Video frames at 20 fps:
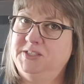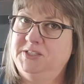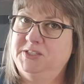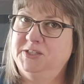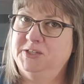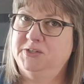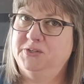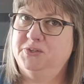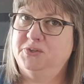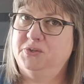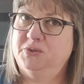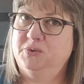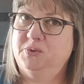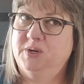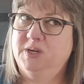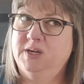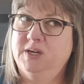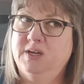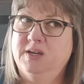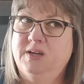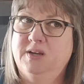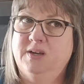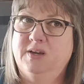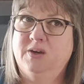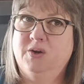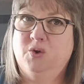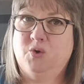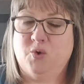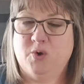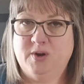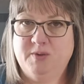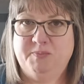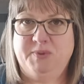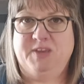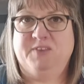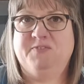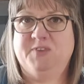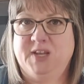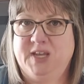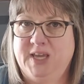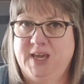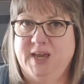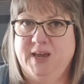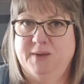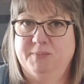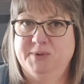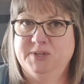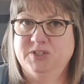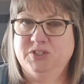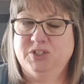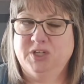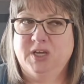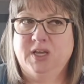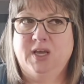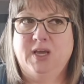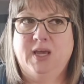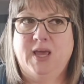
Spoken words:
do corned beef and cabbage.